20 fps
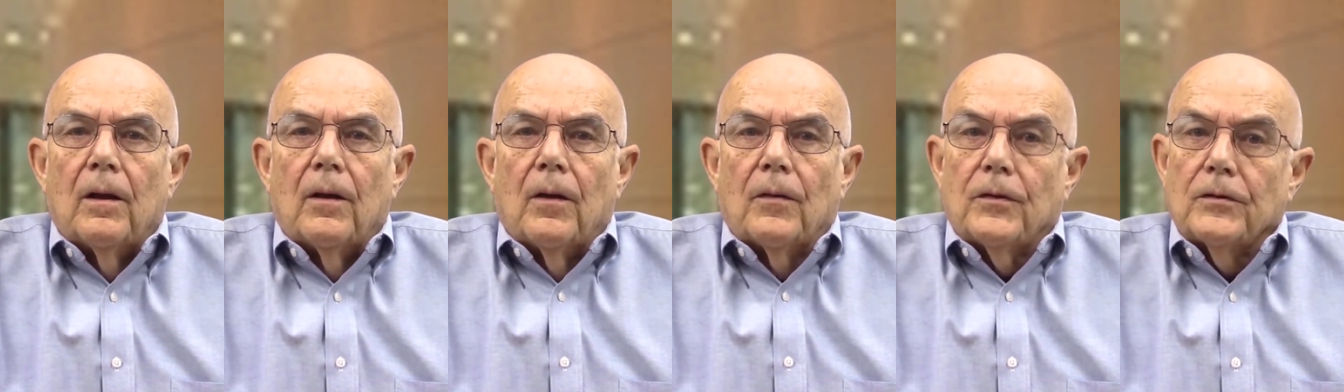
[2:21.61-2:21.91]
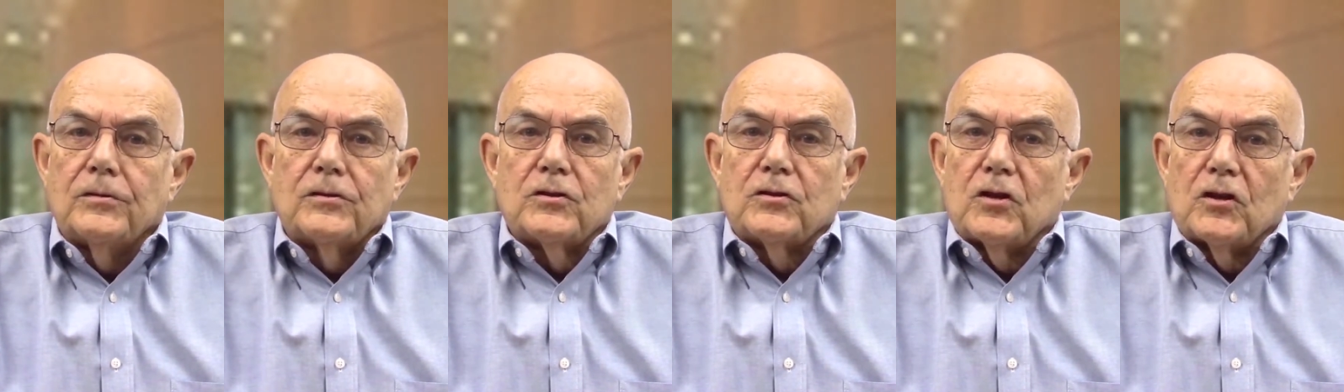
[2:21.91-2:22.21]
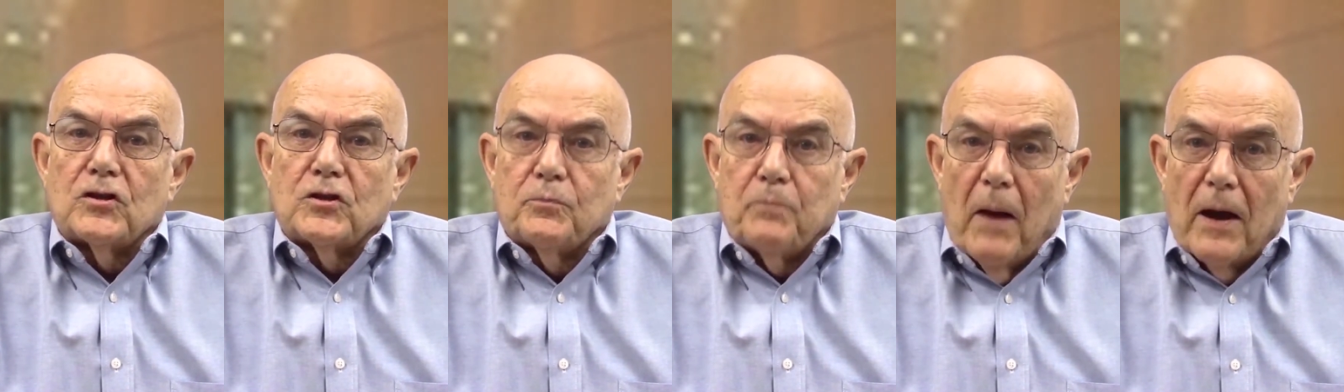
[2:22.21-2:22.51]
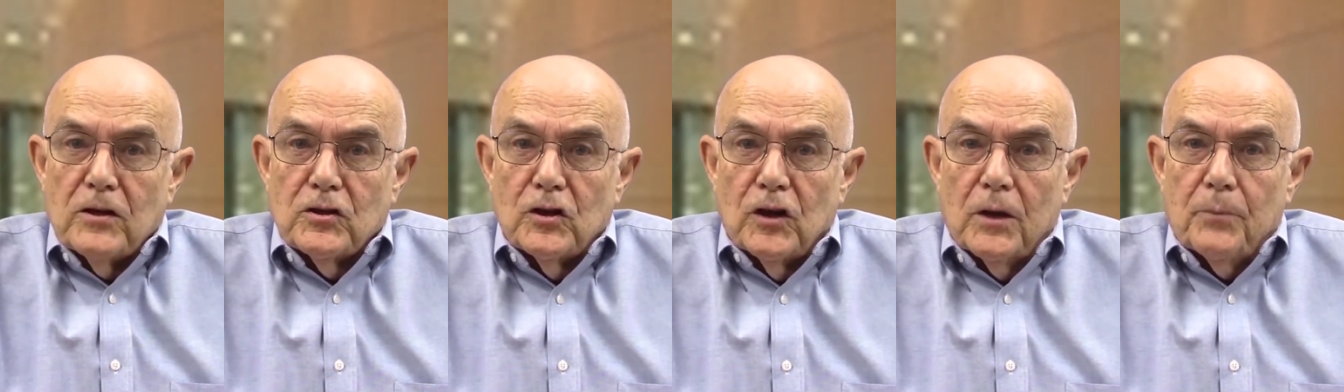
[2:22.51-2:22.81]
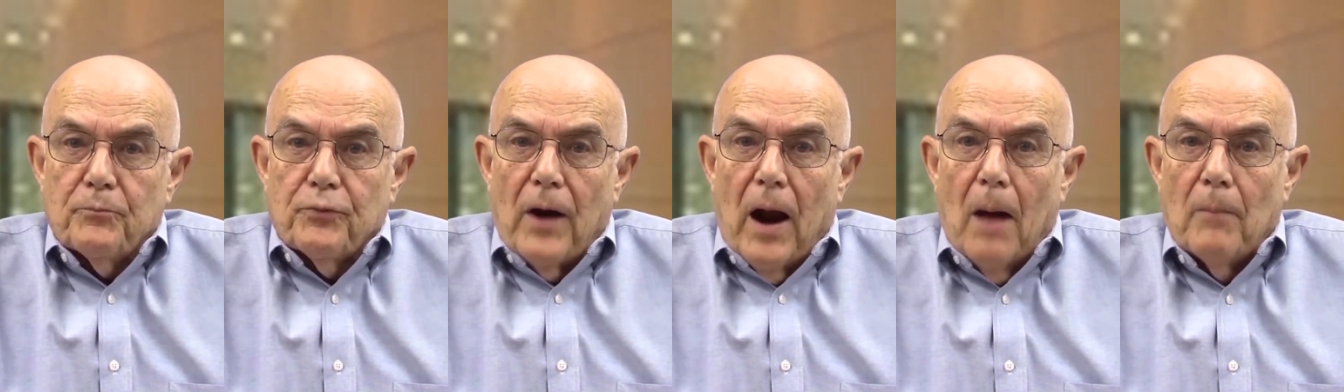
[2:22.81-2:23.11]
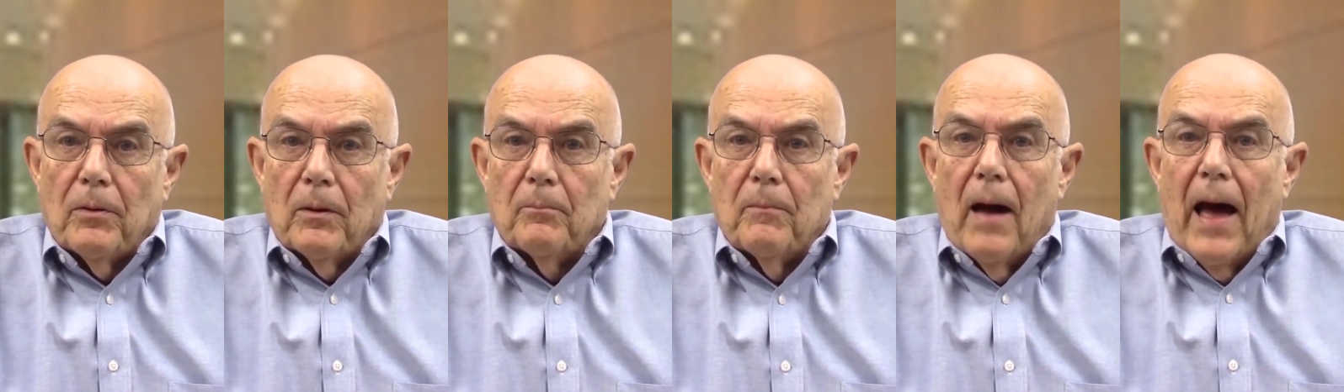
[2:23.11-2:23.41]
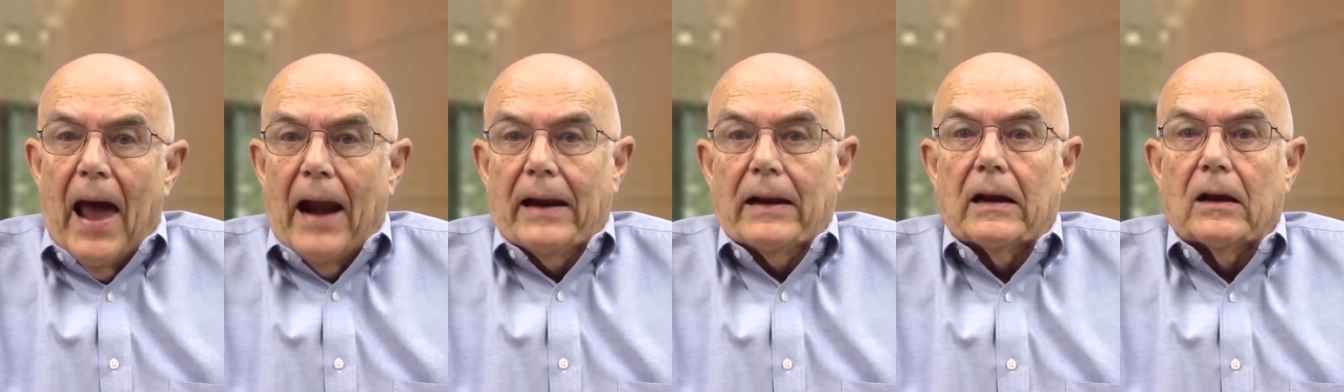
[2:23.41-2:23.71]
This is especially
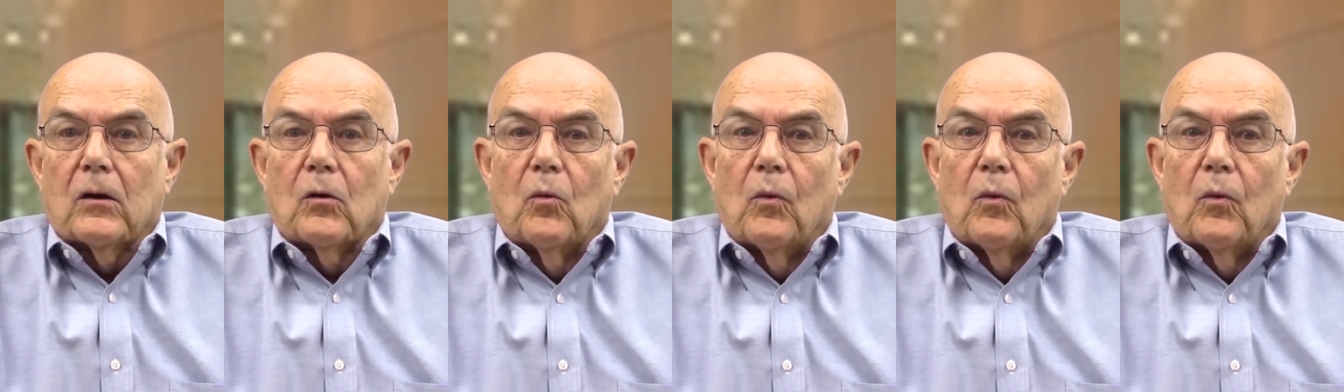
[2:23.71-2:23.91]
problematic